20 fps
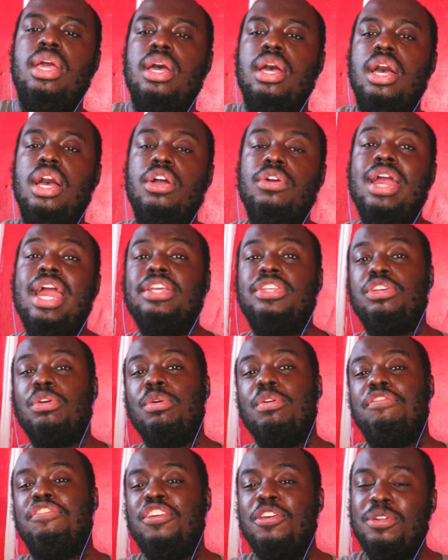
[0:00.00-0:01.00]
Alright,
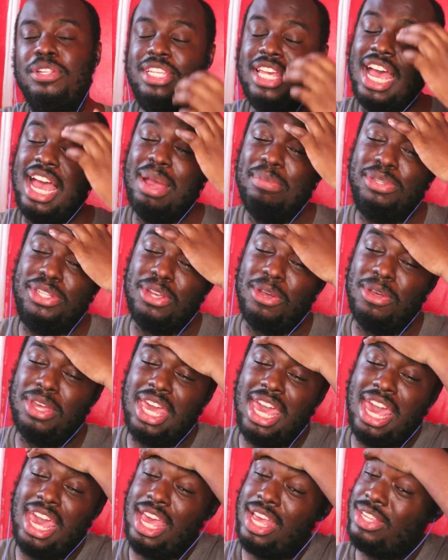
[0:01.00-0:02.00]
so review time. So
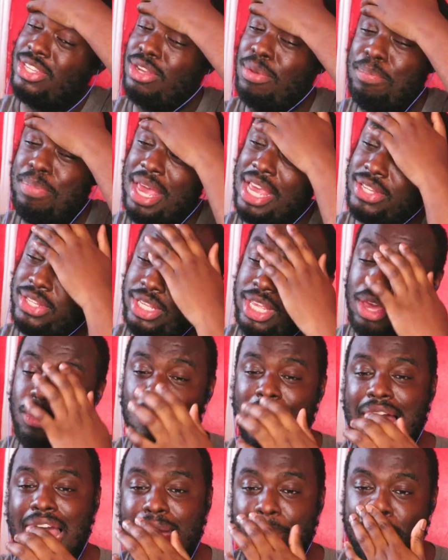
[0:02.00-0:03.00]
yeah, so basically
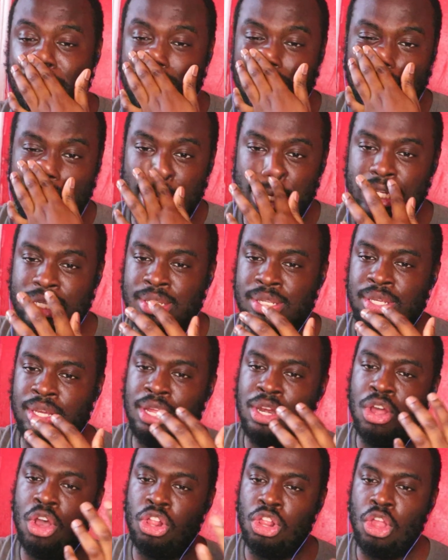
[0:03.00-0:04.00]
what happened is,
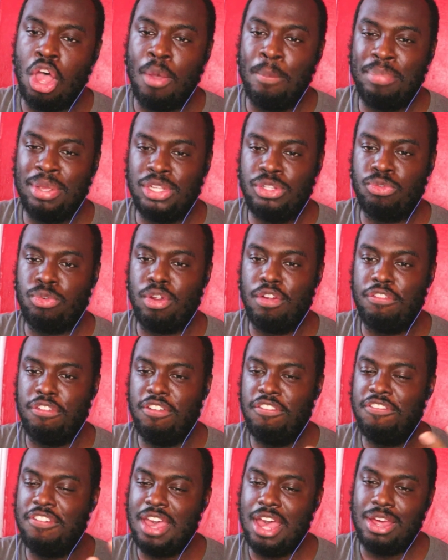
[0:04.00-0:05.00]
you know, Long Beach
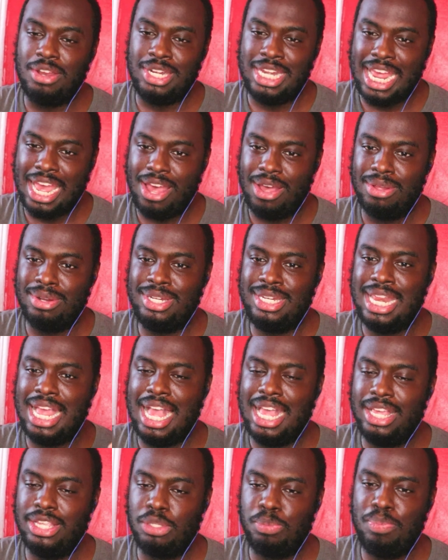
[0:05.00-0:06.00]
Griffy found out
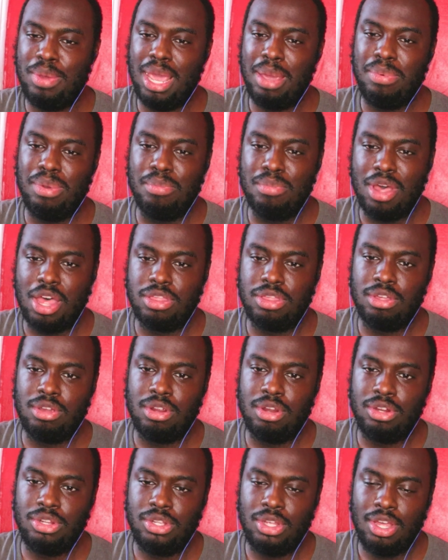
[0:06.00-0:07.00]
that his baby
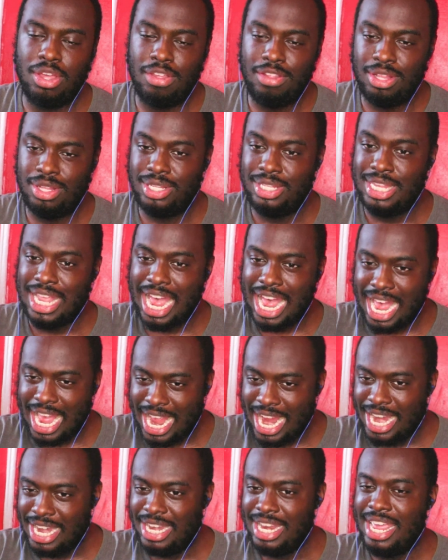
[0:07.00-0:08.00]
mother
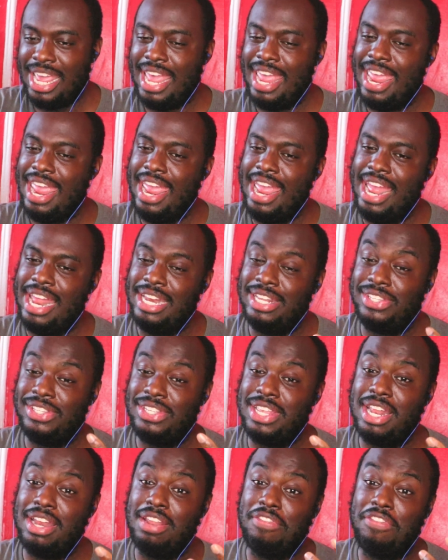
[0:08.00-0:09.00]
died, and
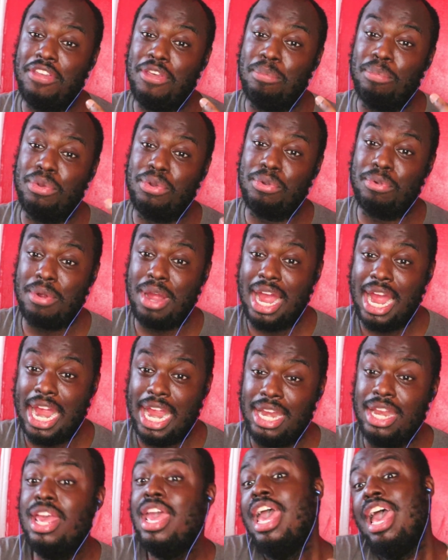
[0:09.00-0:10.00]
instead of him
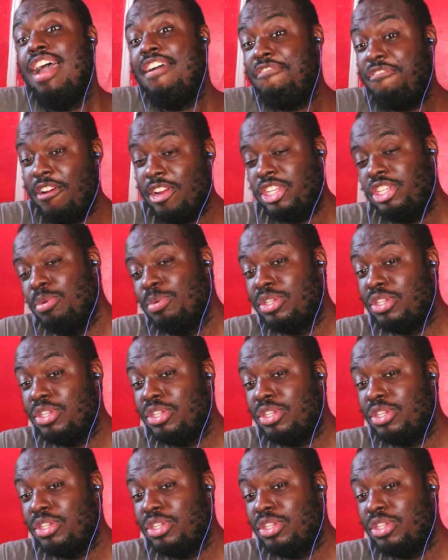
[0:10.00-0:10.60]
crying, at first he was